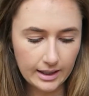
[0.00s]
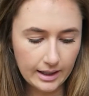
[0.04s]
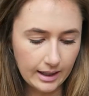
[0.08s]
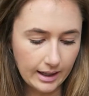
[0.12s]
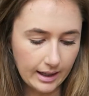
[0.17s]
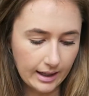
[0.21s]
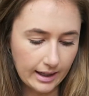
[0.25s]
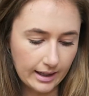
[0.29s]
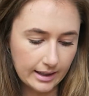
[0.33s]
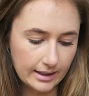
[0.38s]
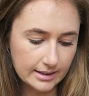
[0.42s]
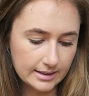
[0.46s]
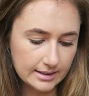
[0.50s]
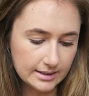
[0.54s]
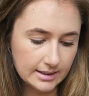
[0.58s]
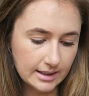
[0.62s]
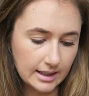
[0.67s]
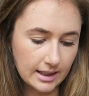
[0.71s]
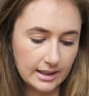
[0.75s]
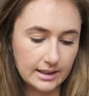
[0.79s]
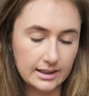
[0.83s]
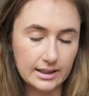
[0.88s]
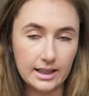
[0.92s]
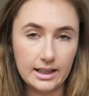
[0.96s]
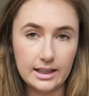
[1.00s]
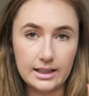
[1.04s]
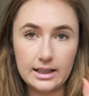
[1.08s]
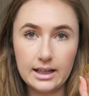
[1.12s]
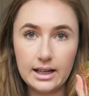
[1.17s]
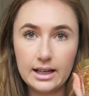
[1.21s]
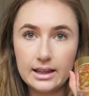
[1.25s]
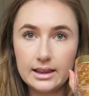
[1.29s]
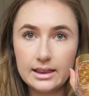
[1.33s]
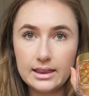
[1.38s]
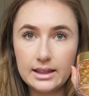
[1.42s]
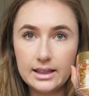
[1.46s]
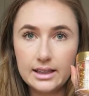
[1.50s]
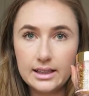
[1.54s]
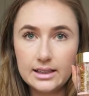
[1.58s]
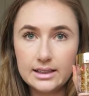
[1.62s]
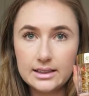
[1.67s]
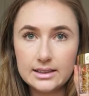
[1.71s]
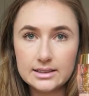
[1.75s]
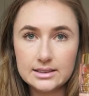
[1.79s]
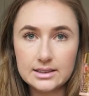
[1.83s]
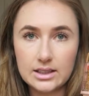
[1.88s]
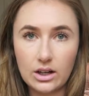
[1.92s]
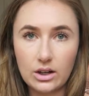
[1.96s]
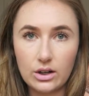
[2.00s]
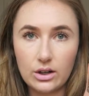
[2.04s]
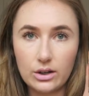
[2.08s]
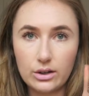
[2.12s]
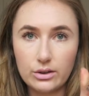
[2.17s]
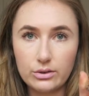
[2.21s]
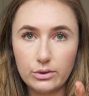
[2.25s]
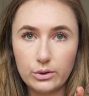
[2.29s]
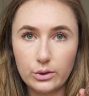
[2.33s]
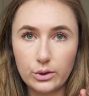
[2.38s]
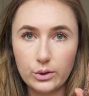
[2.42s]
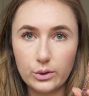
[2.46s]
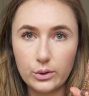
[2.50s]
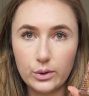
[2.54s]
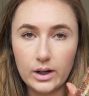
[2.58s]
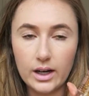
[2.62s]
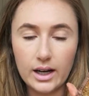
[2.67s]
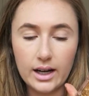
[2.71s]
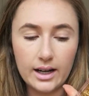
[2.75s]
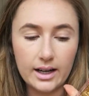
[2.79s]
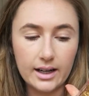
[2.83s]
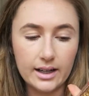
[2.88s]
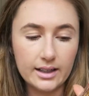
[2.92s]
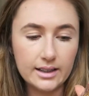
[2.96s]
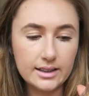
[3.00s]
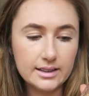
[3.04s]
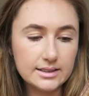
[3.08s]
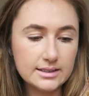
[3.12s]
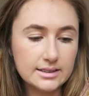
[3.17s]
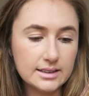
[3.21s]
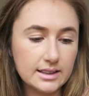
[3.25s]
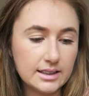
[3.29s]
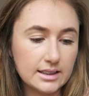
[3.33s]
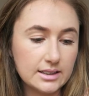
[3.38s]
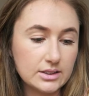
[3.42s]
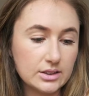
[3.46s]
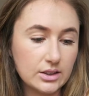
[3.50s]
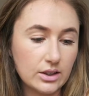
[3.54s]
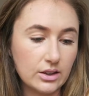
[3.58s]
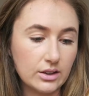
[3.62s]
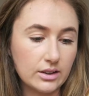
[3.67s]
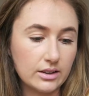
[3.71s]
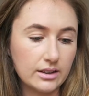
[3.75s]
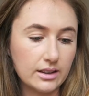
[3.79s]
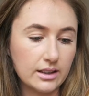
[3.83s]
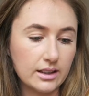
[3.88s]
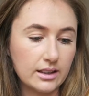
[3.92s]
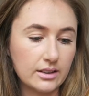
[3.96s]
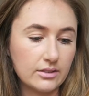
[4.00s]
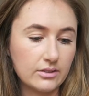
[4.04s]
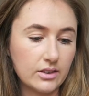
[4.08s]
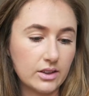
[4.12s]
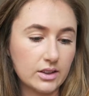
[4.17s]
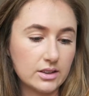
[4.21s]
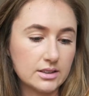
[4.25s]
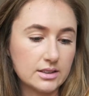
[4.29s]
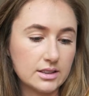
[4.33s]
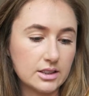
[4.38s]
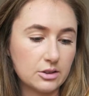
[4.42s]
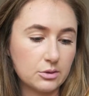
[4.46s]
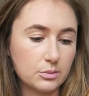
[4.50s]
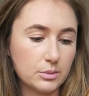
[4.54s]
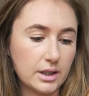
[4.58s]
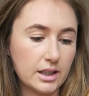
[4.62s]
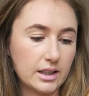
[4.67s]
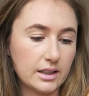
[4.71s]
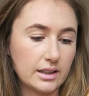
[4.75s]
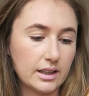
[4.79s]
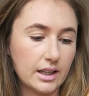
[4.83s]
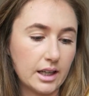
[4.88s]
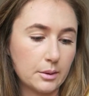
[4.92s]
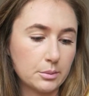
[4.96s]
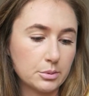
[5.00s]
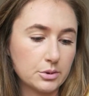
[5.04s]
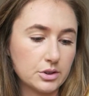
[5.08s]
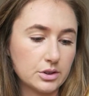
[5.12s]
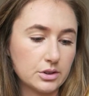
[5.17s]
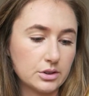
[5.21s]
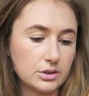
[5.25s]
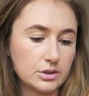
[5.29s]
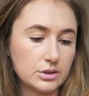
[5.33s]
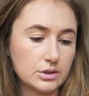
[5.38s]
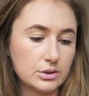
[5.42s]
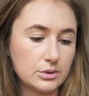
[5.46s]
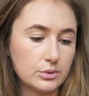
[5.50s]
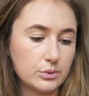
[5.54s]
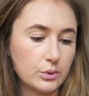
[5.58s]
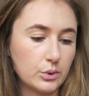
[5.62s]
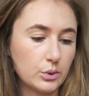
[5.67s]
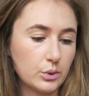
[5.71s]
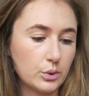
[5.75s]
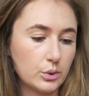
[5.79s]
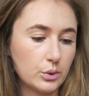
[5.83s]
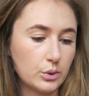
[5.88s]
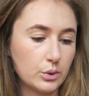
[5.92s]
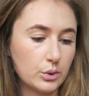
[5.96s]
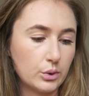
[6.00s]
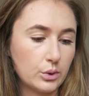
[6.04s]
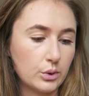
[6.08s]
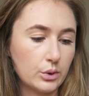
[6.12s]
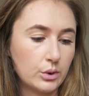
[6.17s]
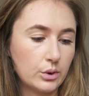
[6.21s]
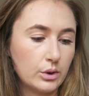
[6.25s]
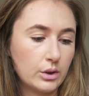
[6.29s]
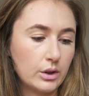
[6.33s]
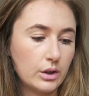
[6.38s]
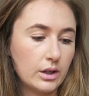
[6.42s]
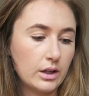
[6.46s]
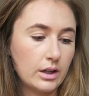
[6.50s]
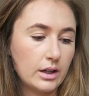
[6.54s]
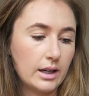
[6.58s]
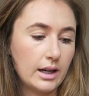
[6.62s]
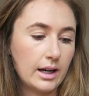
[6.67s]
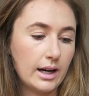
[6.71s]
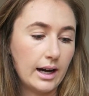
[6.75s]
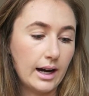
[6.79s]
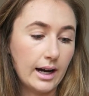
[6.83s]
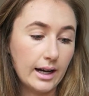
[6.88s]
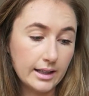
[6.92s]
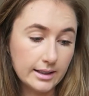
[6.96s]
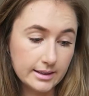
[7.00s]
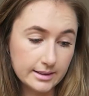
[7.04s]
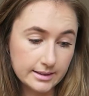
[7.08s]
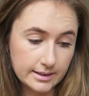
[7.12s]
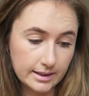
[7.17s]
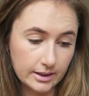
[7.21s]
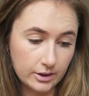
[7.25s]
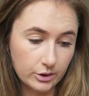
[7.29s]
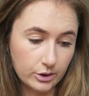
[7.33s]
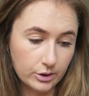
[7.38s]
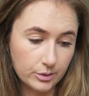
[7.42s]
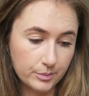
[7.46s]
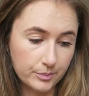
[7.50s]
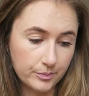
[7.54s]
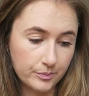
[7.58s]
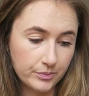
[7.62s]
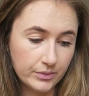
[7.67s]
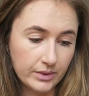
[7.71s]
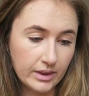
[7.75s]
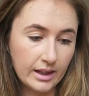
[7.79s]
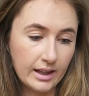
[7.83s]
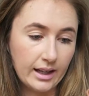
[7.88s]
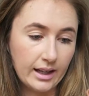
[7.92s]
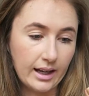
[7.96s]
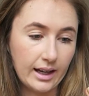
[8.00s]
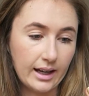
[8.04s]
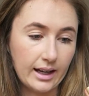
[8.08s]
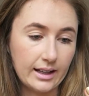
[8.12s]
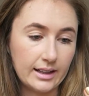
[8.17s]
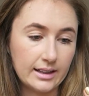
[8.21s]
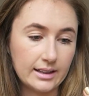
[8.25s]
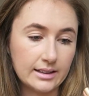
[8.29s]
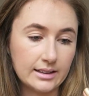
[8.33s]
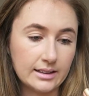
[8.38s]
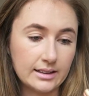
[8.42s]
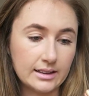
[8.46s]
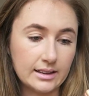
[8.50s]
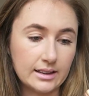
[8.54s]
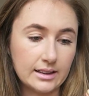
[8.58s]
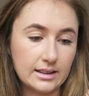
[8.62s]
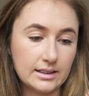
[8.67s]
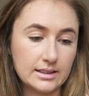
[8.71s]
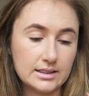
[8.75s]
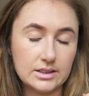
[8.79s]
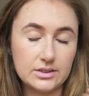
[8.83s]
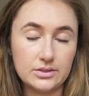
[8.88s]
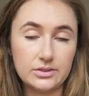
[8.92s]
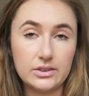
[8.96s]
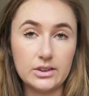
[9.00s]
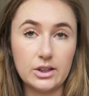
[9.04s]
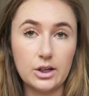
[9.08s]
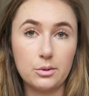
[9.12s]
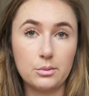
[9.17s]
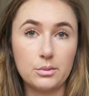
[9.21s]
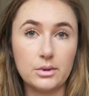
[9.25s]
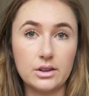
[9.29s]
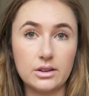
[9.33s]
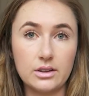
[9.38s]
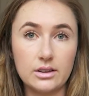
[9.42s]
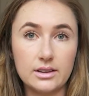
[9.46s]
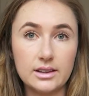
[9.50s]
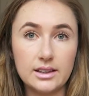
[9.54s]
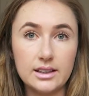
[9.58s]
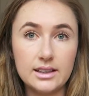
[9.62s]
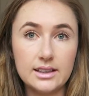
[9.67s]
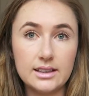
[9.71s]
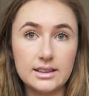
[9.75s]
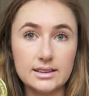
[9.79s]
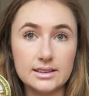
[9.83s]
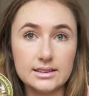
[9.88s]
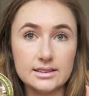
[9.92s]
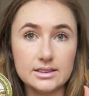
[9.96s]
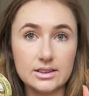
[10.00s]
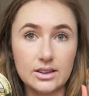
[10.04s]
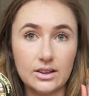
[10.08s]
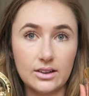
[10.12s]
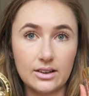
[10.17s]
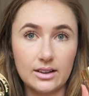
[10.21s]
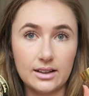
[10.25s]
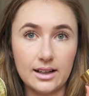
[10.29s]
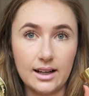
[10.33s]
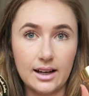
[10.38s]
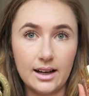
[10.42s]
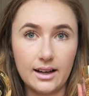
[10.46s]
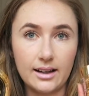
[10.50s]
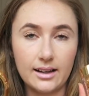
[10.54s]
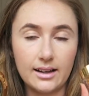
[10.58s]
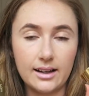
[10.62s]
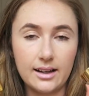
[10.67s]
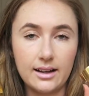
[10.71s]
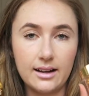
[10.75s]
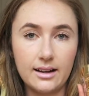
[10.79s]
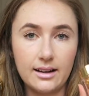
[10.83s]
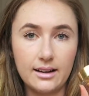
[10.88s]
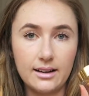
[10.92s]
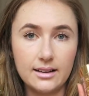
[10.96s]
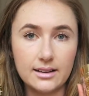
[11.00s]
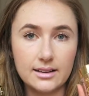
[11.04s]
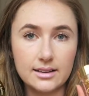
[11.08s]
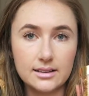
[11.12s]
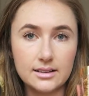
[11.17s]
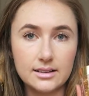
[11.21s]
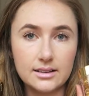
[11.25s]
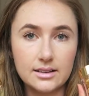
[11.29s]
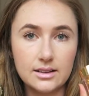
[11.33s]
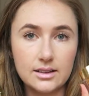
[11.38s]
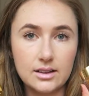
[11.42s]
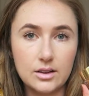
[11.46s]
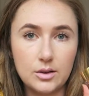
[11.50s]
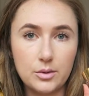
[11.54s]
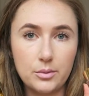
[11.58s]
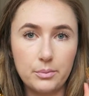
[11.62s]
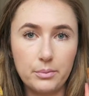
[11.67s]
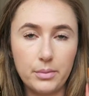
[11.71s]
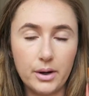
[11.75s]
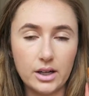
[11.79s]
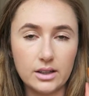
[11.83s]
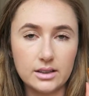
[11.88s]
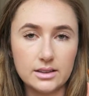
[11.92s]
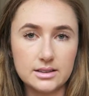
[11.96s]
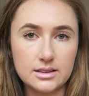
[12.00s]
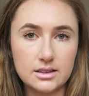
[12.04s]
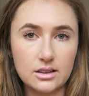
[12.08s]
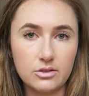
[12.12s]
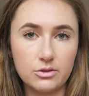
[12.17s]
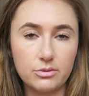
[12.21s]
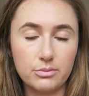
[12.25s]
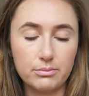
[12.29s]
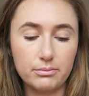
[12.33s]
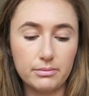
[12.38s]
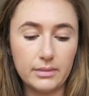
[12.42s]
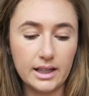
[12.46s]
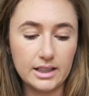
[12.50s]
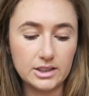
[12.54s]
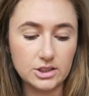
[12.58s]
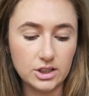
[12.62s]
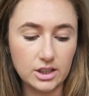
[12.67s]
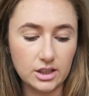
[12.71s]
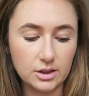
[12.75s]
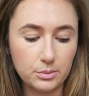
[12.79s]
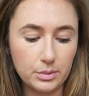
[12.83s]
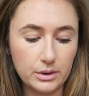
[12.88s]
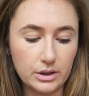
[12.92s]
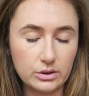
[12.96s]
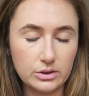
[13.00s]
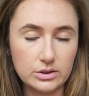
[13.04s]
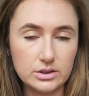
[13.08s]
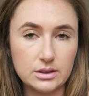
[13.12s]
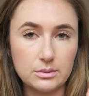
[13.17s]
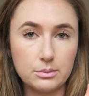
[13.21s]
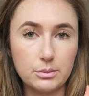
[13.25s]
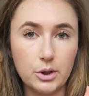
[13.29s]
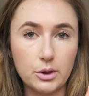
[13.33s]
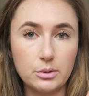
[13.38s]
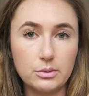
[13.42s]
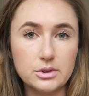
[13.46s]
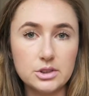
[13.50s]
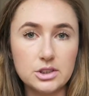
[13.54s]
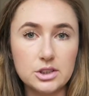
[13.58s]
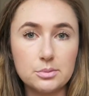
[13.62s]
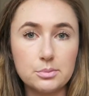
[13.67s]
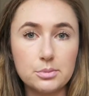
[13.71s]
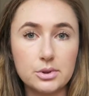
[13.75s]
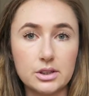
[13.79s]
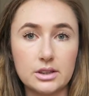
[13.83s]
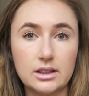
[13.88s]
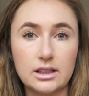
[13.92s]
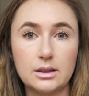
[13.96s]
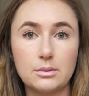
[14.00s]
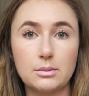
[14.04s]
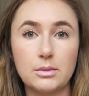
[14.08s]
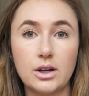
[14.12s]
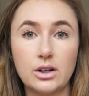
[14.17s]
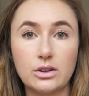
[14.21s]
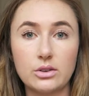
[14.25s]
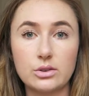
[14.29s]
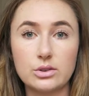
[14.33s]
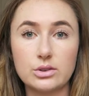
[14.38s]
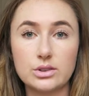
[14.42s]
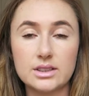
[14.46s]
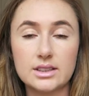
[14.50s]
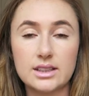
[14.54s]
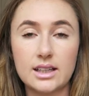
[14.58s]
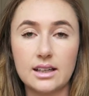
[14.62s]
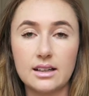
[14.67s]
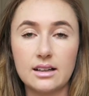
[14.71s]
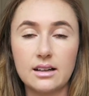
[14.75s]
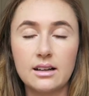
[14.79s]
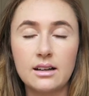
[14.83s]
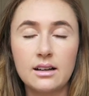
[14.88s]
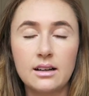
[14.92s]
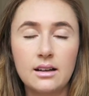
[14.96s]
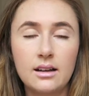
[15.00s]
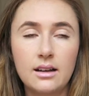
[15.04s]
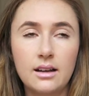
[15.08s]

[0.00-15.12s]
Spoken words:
And then these are for your eyes. These are the advanced ceramide capsules for eye serum, and it's phenomenal. These are like little pockets of magic, because the moment you put them on your skin,